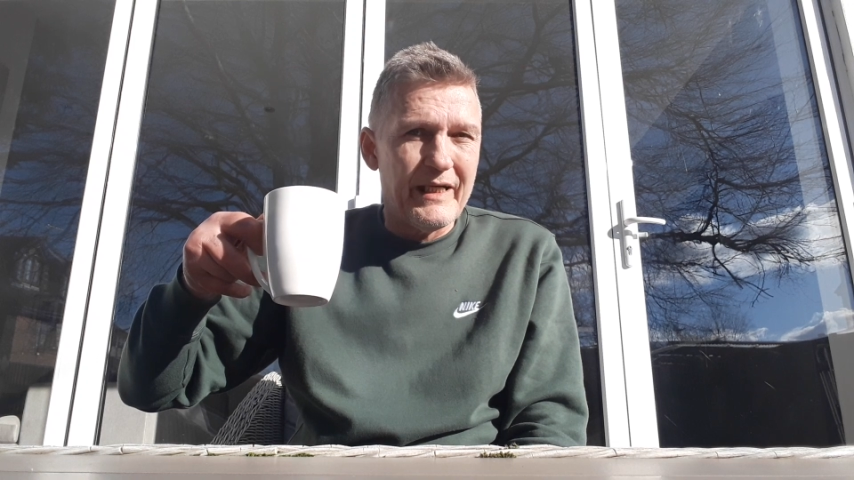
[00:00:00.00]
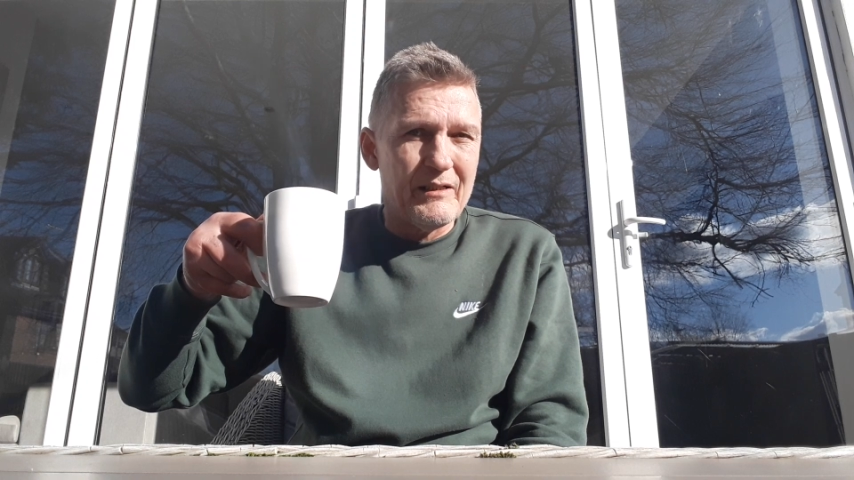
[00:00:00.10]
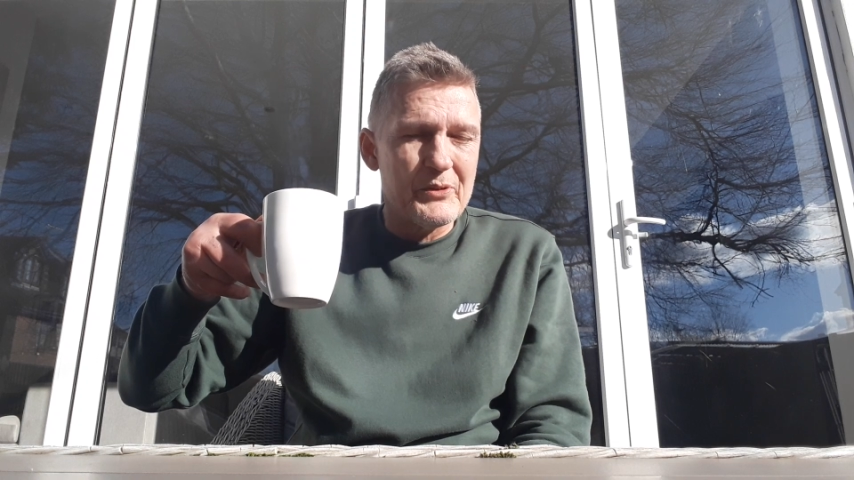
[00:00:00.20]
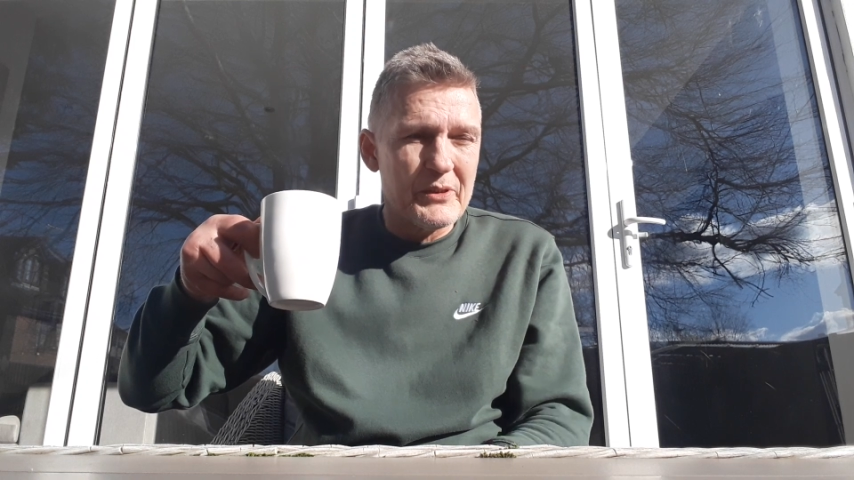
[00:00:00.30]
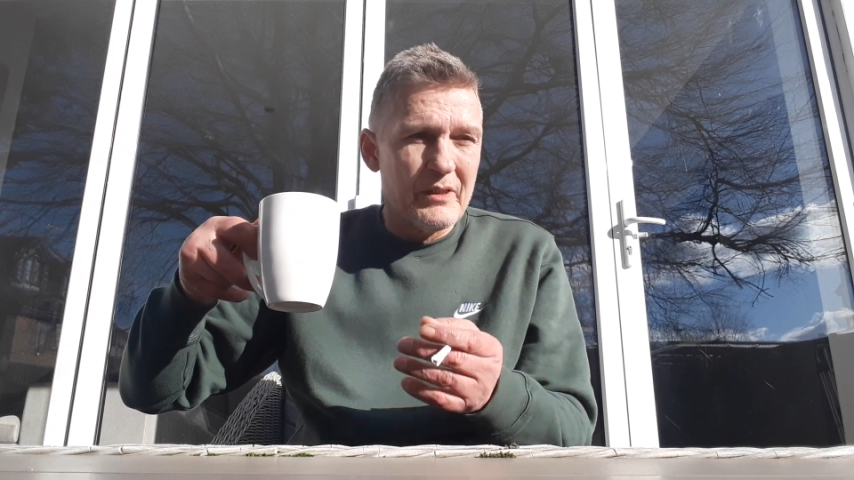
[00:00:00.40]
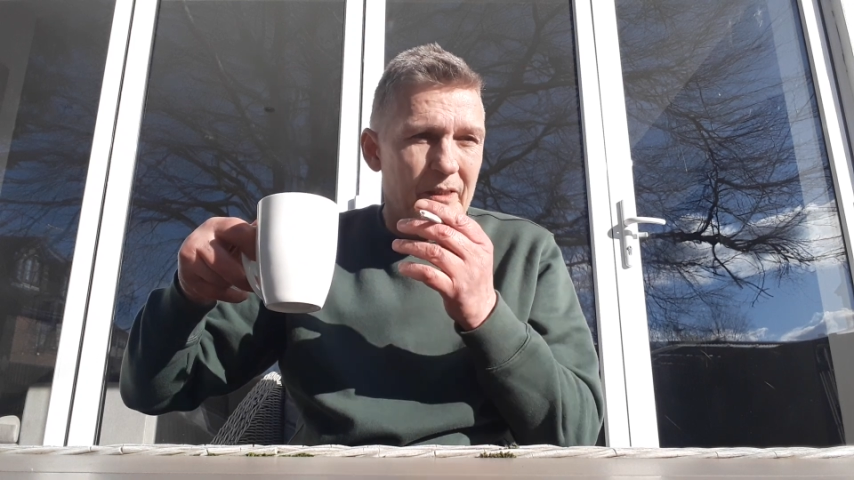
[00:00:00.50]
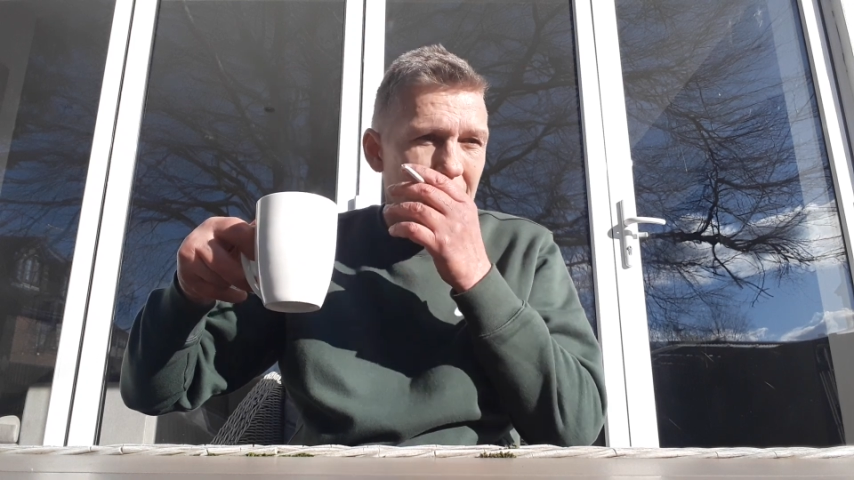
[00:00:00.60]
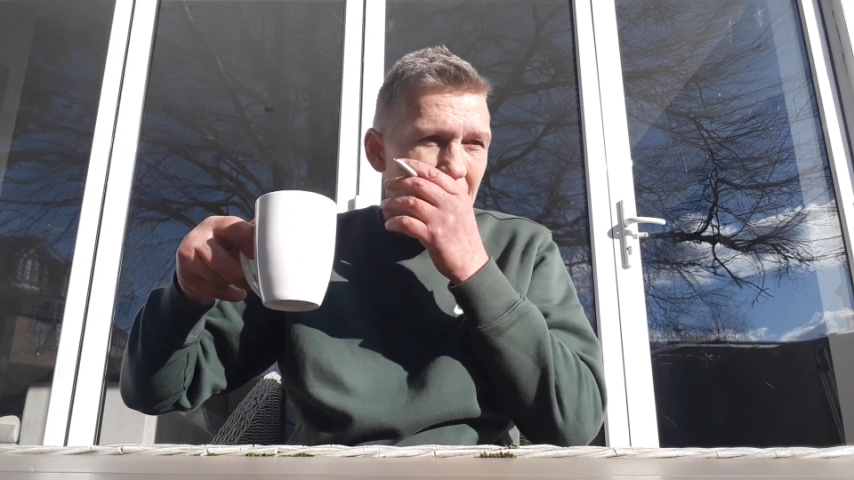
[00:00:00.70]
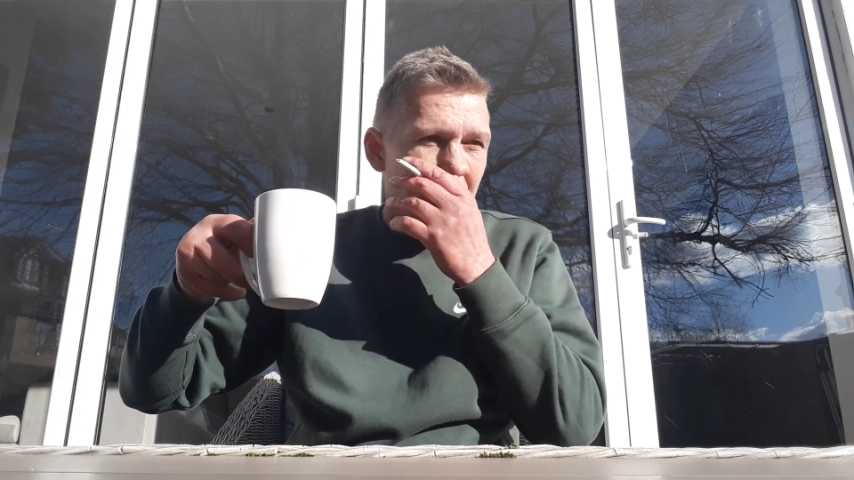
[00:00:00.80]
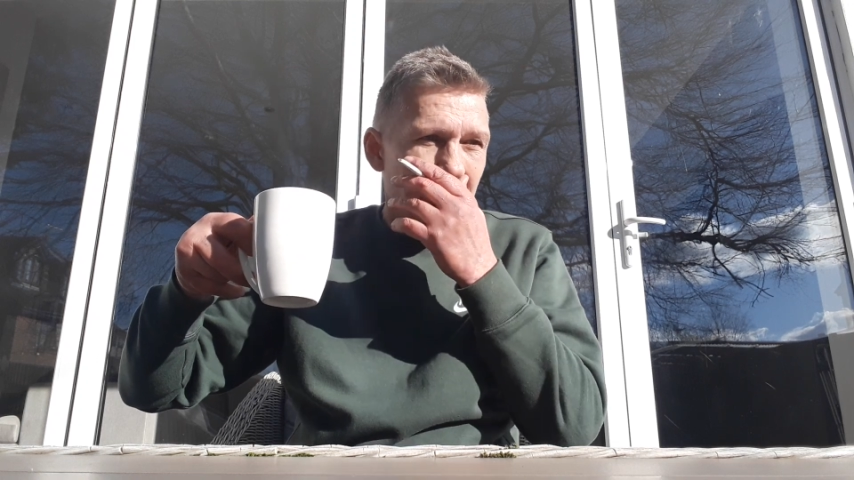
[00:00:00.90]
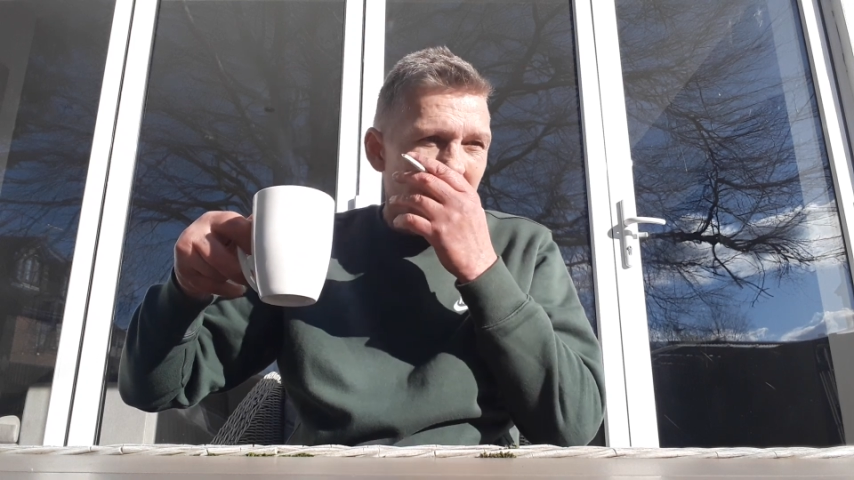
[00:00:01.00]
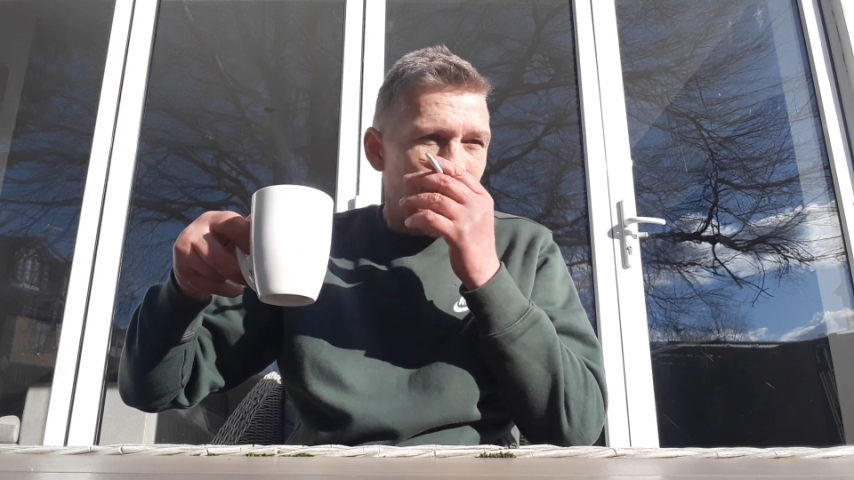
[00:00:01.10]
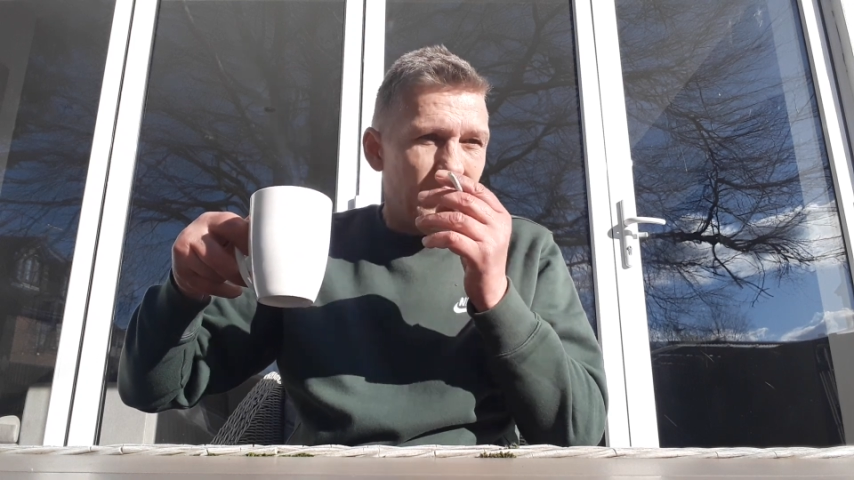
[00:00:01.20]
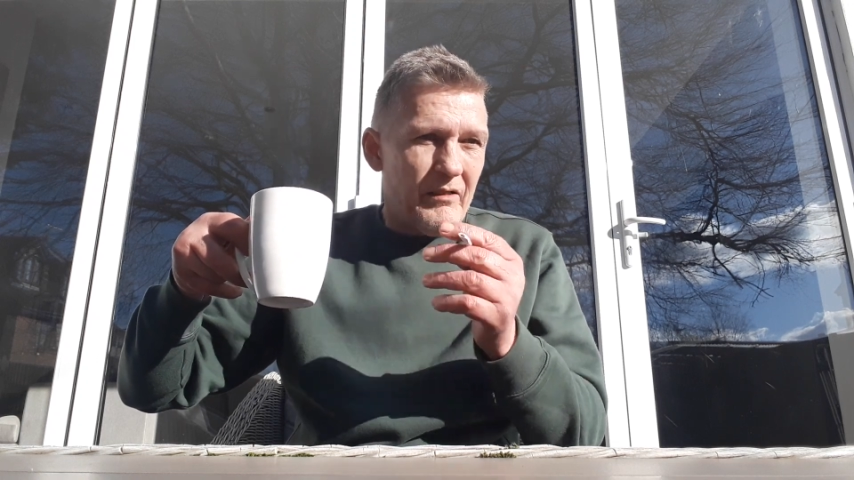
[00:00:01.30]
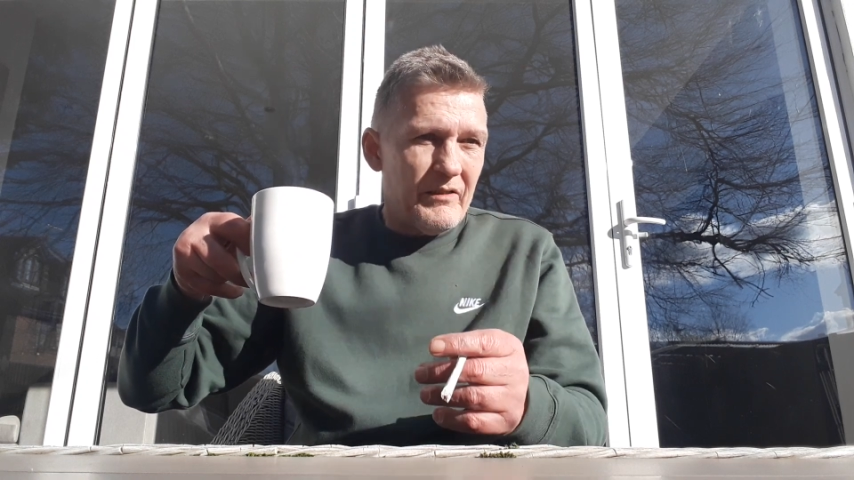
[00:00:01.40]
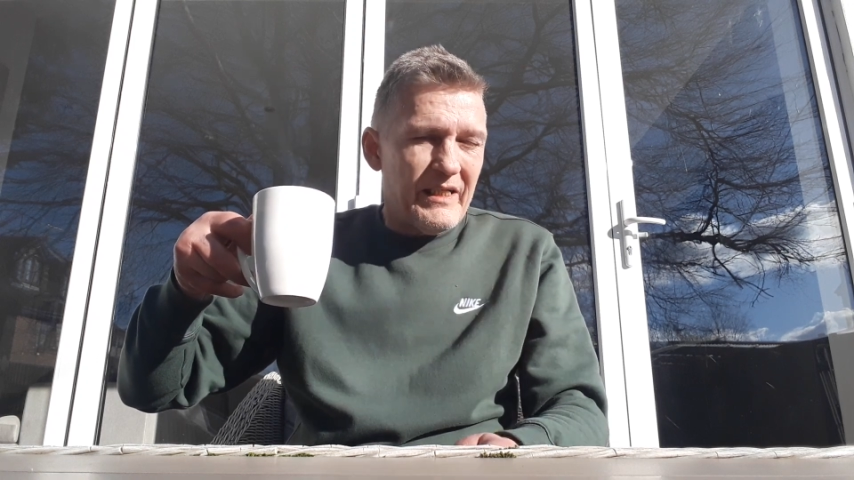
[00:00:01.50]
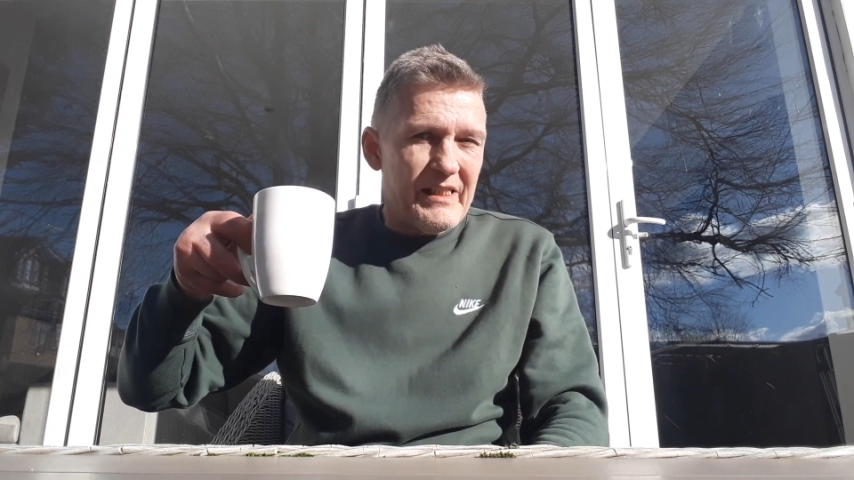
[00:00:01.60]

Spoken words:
House, the